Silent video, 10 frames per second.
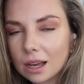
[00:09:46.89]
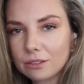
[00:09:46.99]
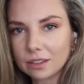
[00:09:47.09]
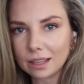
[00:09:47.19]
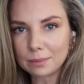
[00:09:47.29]
I
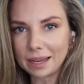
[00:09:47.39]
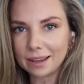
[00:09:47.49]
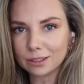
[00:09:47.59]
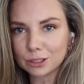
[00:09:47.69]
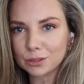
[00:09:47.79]
feel like my
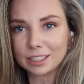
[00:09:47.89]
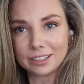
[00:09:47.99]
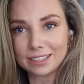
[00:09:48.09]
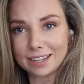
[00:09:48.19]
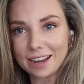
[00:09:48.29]
hair looks really
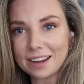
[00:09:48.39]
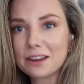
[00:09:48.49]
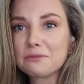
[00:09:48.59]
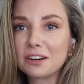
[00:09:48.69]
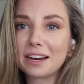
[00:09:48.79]
good today
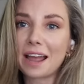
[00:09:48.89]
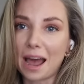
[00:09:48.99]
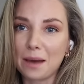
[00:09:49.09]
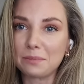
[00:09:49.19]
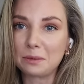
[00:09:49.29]
and I'm very
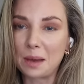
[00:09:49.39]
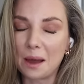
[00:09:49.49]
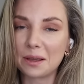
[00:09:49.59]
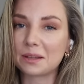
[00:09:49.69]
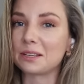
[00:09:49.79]
happy
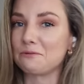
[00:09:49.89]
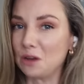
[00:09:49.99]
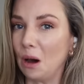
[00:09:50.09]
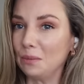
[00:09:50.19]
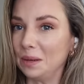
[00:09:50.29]
about it because I've
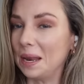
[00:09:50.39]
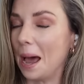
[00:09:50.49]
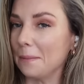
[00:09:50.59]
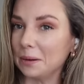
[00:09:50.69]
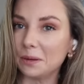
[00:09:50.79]
not been
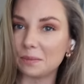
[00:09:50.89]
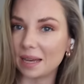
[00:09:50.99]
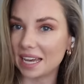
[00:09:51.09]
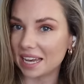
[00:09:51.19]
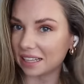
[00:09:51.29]
happy with my
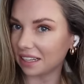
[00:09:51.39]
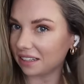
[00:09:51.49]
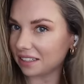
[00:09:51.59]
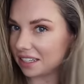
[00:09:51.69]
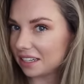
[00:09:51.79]
hair
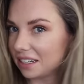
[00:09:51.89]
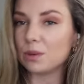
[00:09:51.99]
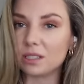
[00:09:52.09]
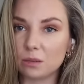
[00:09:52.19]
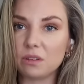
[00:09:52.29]
lately.
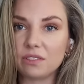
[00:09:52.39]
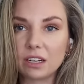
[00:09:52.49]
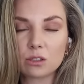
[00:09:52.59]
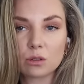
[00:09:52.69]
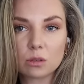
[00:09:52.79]
But to be
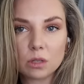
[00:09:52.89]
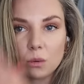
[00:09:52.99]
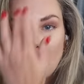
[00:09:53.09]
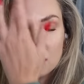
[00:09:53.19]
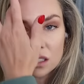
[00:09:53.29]
fair, it's also been a
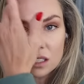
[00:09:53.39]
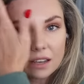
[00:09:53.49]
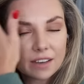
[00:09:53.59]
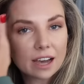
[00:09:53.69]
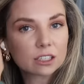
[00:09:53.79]
while since
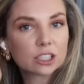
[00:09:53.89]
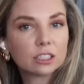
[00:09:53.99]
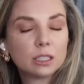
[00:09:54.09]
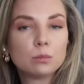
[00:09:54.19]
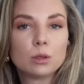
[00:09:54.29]
I've
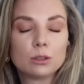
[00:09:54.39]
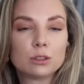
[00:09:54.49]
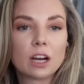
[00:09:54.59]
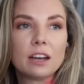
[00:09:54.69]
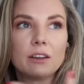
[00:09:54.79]
actually blow
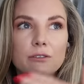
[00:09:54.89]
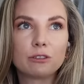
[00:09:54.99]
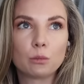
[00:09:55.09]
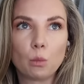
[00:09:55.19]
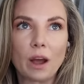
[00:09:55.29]
dried it
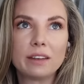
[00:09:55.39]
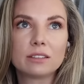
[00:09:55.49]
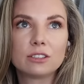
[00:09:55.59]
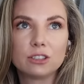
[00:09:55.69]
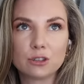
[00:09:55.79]
from wet
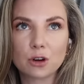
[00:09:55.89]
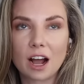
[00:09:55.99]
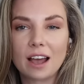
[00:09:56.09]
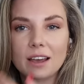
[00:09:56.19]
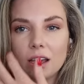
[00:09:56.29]
to
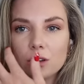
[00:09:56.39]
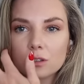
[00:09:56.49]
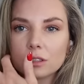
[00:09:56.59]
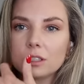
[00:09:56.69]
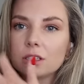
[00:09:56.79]
dry. I
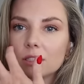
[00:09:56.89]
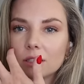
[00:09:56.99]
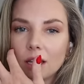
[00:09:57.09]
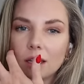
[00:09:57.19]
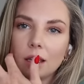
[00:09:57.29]
usually
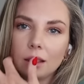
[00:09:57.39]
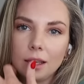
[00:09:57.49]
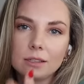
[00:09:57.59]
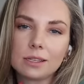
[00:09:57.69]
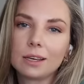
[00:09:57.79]
just like get
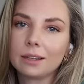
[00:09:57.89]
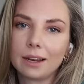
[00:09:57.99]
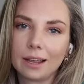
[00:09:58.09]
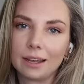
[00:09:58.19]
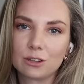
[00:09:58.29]
lazy and let
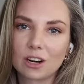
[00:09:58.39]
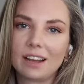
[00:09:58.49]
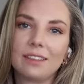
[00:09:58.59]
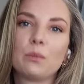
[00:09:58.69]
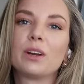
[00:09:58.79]
it air dry.
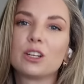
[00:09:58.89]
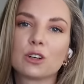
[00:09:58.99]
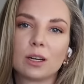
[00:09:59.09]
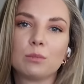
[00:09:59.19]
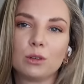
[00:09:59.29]
And then when I
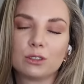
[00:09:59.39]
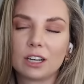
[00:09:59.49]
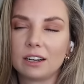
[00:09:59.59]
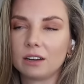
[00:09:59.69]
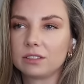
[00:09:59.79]
try to blow
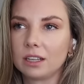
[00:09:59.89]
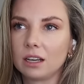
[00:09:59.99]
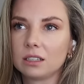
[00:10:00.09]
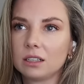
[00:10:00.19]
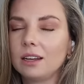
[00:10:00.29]
dry it after
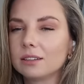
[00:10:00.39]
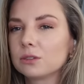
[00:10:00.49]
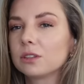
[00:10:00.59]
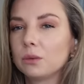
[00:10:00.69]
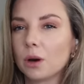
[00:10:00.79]
that, it
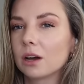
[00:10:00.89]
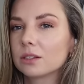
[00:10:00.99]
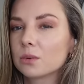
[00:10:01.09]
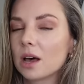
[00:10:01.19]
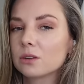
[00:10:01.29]
doesn't really work
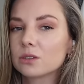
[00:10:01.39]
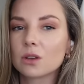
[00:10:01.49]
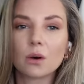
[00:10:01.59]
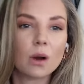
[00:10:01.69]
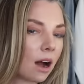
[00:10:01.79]
as well.
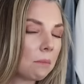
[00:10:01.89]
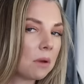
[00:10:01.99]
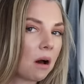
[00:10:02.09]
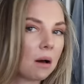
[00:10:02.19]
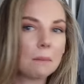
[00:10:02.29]
So I'm
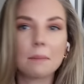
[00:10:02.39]
not